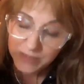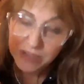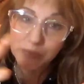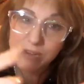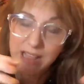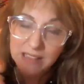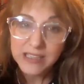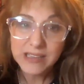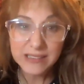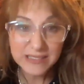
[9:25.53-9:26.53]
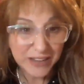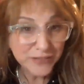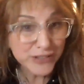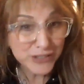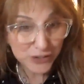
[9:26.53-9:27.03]
but the reality that
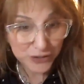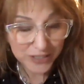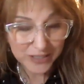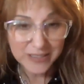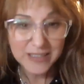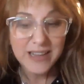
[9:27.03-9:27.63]
life is good